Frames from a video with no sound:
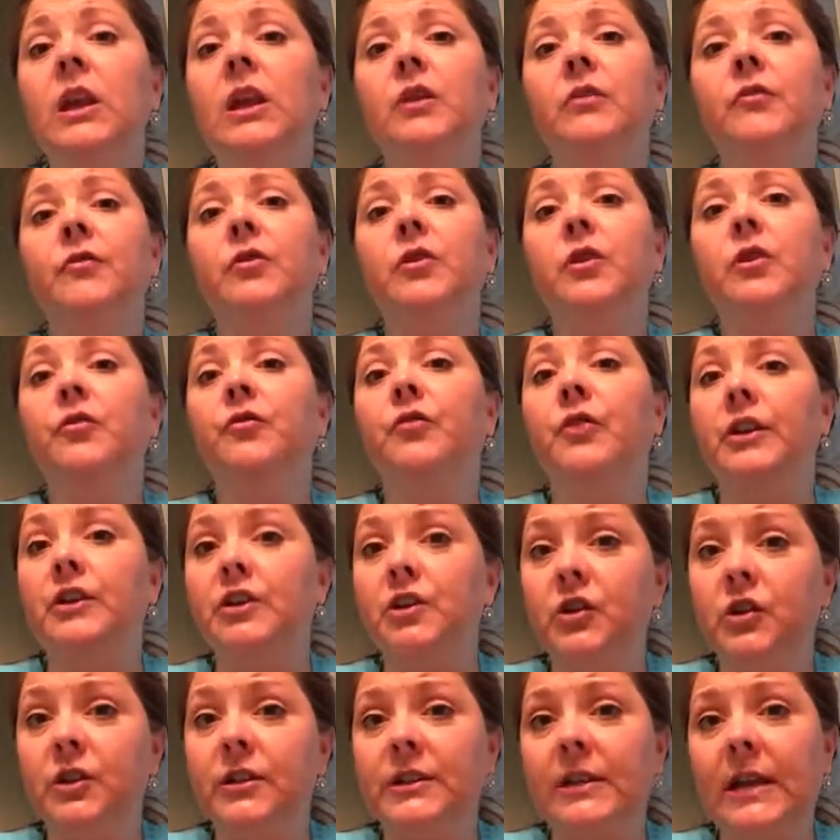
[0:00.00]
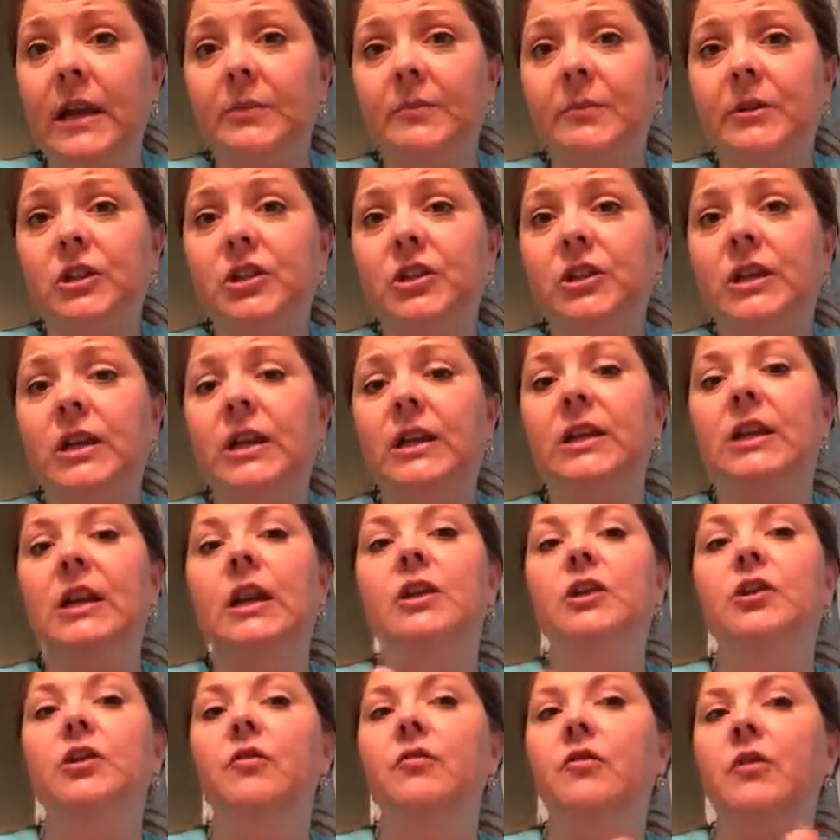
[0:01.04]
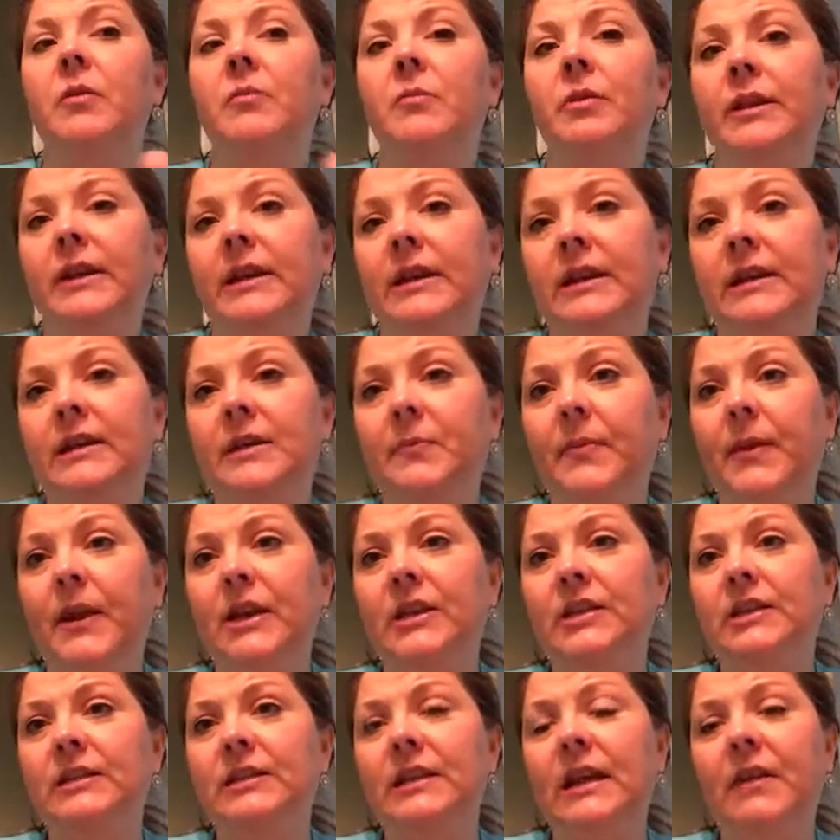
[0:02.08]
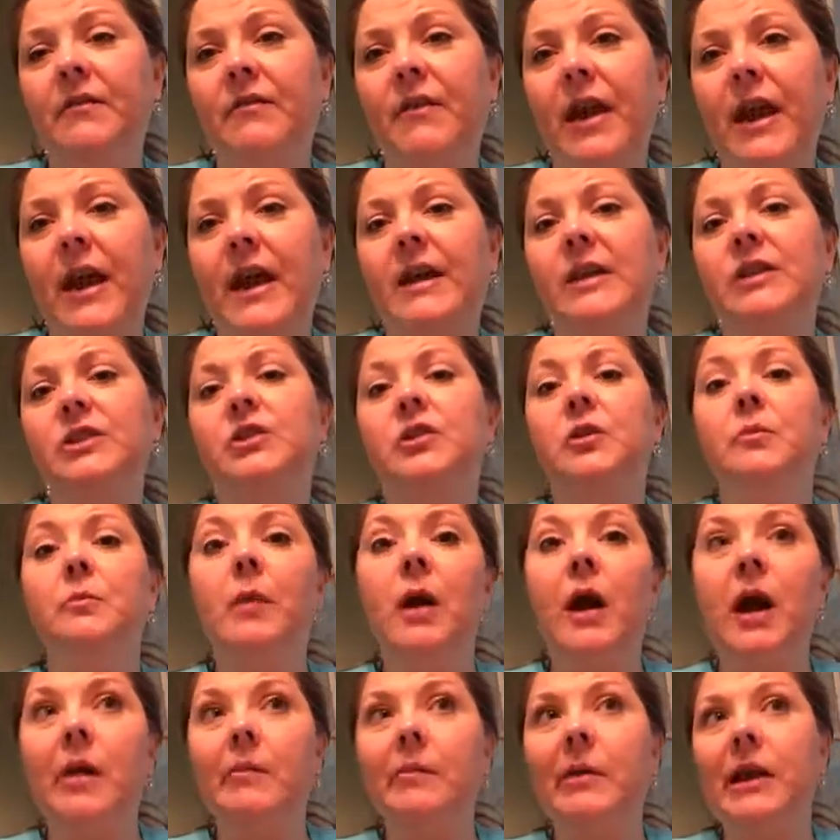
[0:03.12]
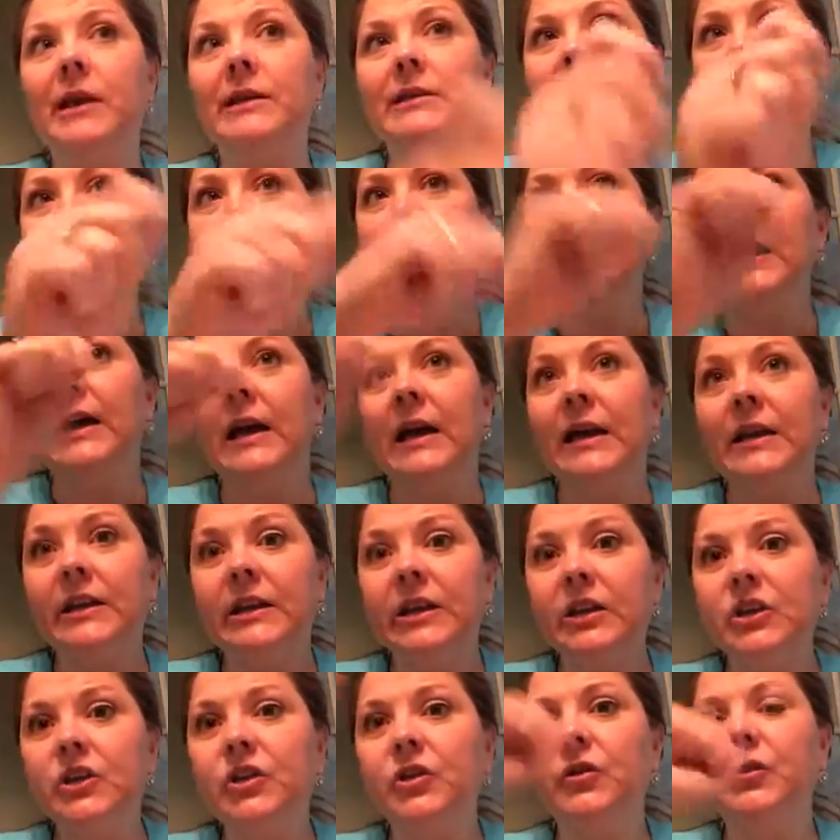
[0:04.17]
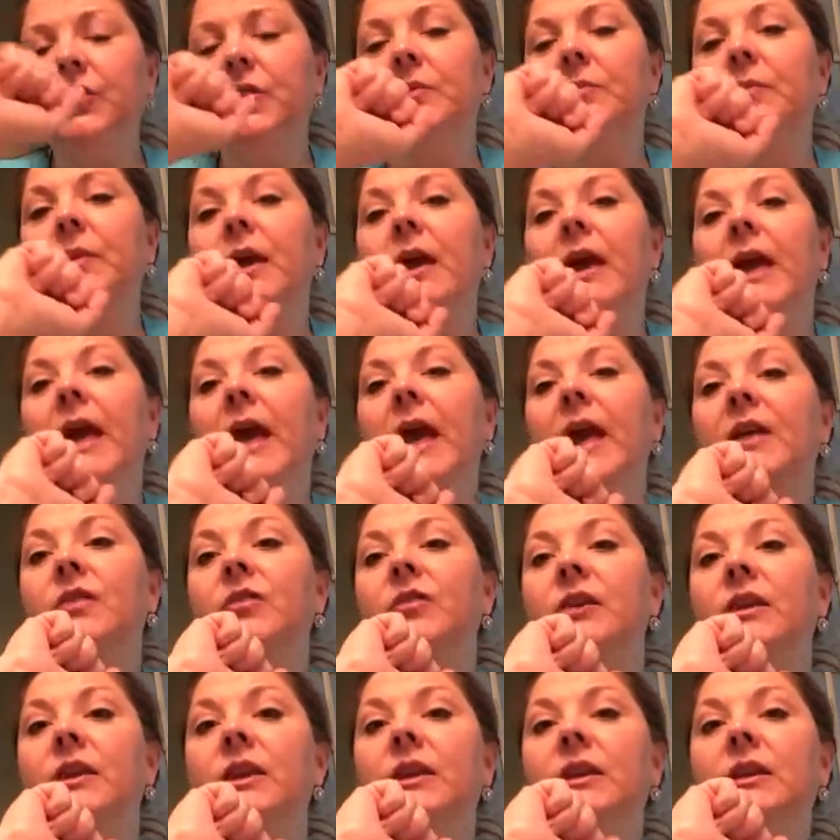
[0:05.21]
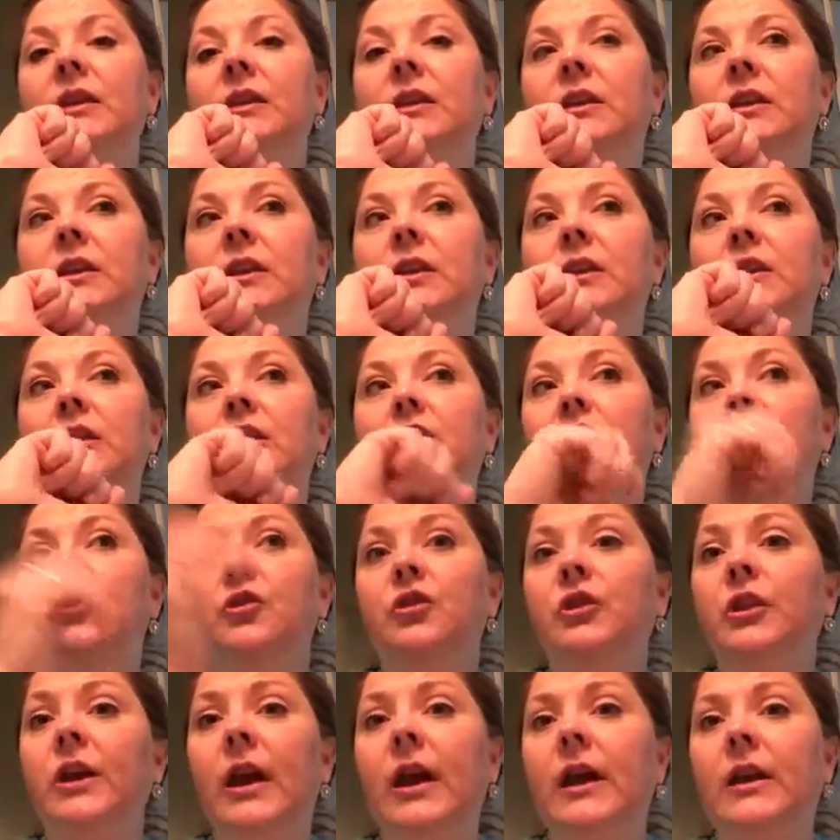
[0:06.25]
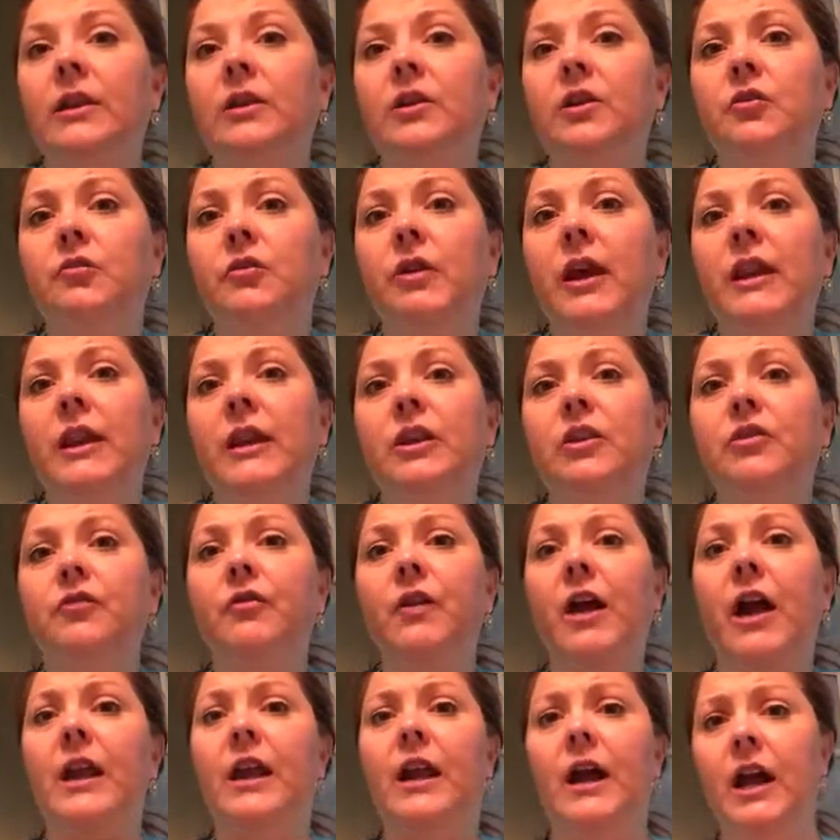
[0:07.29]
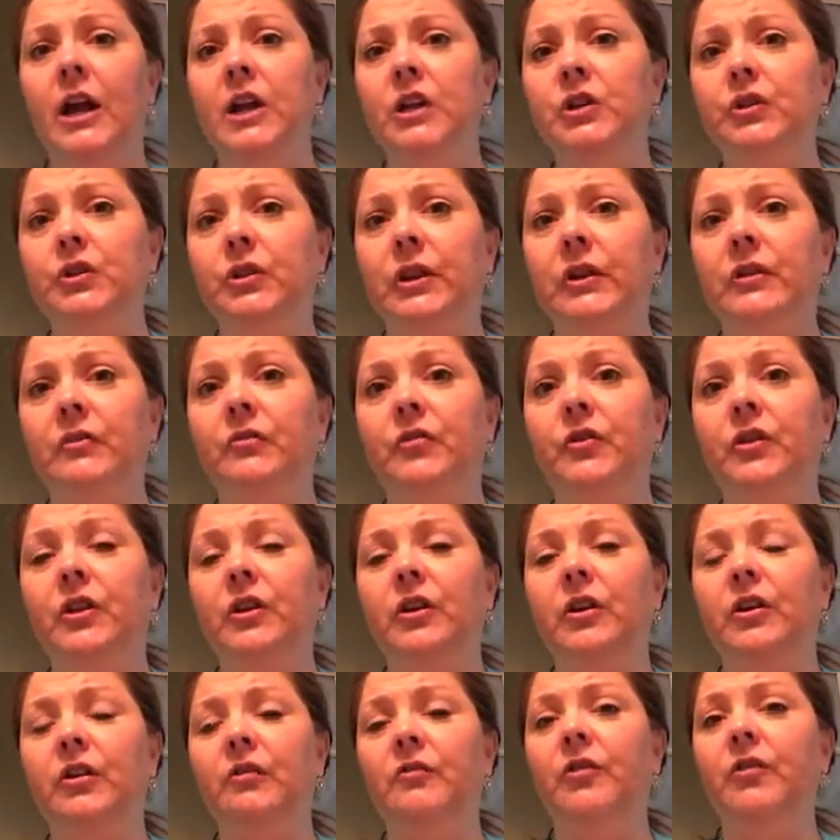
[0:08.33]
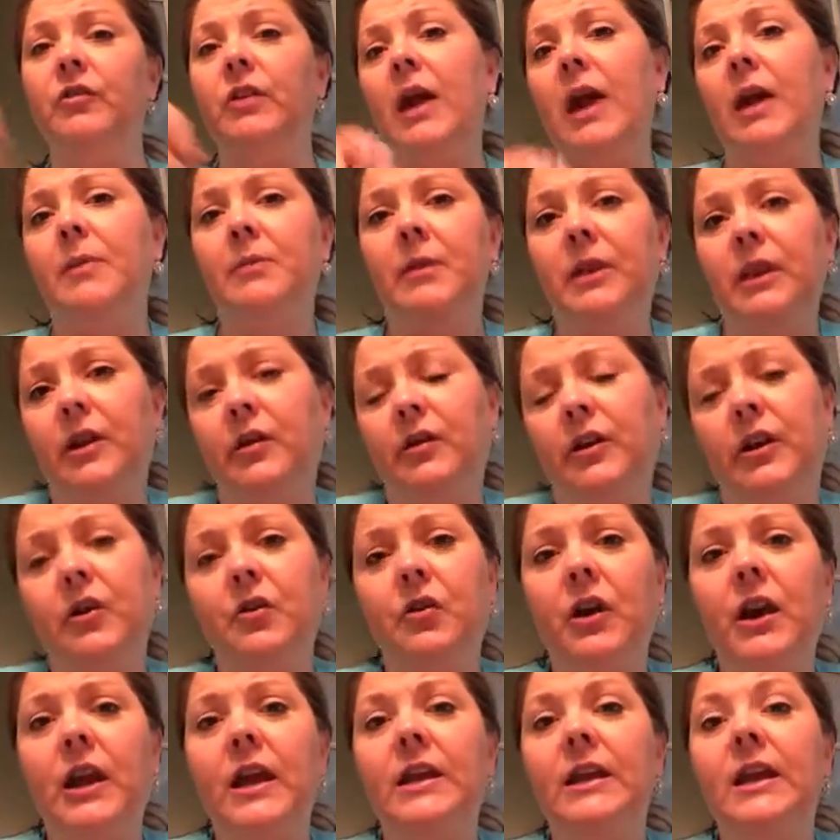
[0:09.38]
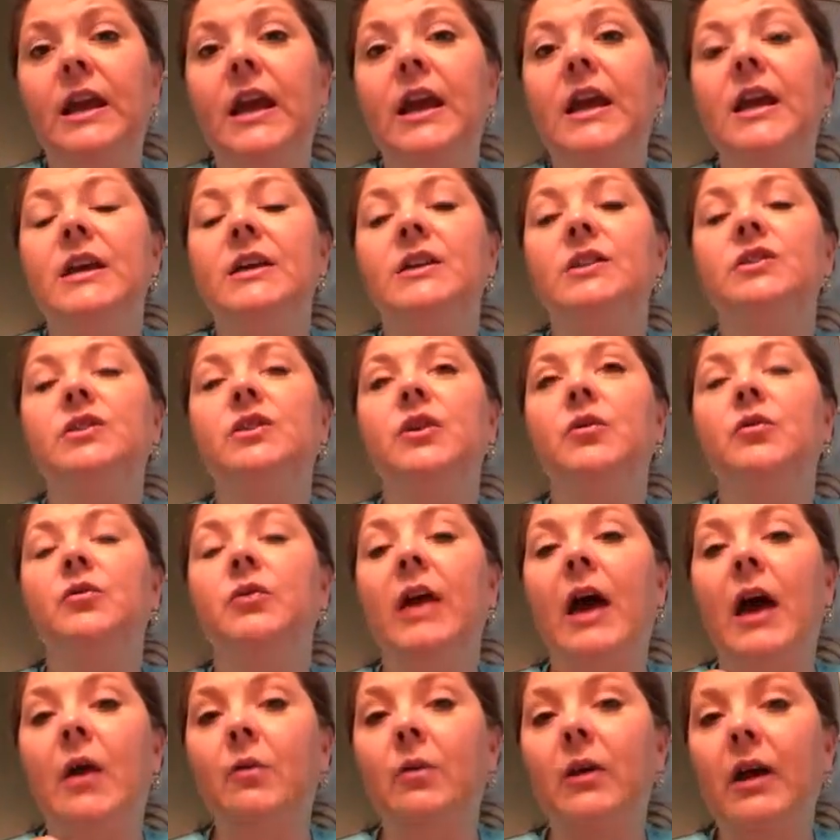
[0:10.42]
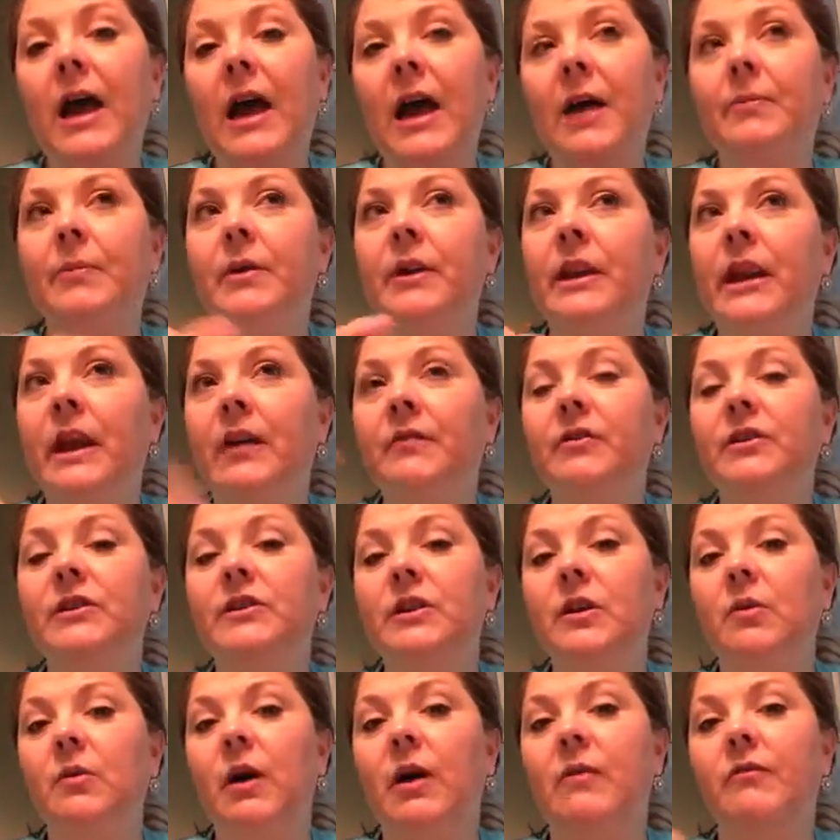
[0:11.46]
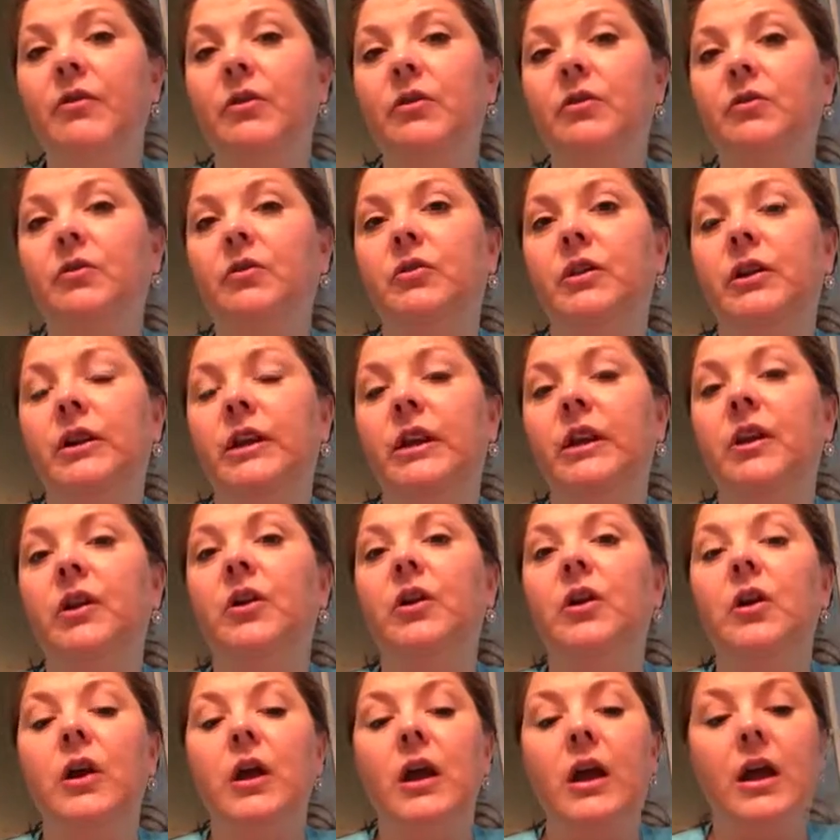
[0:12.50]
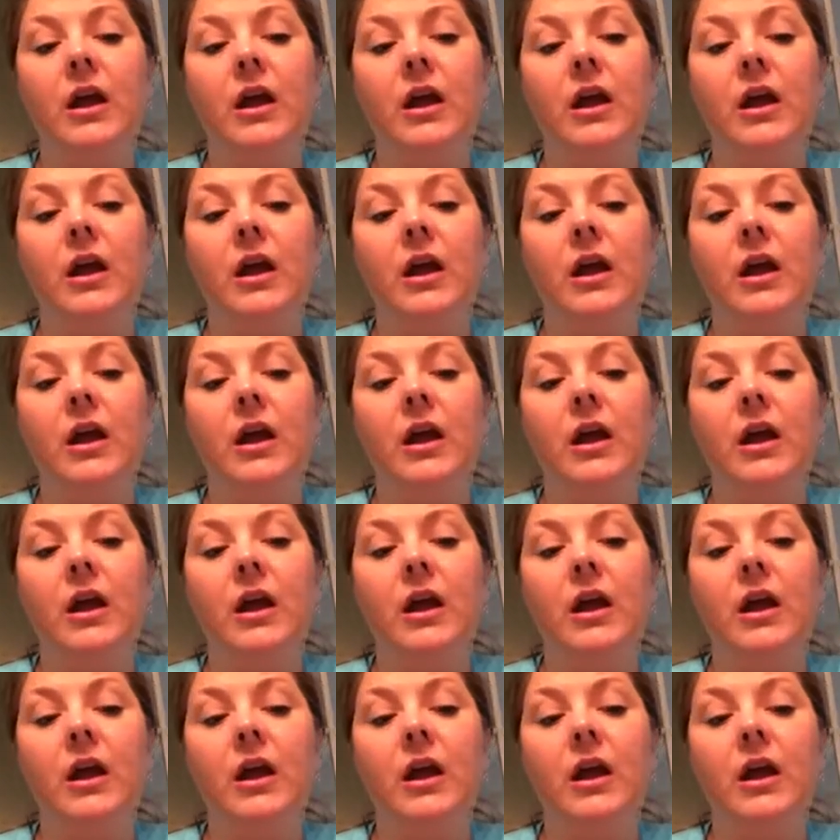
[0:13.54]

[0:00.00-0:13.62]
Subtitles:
if you've read your assignment sheet, you've completed the pages I've asked, your mom has initialed them, and then you're done. You're ready. You've got 100 for your vocabulary grade. So that will happen every so often through the year.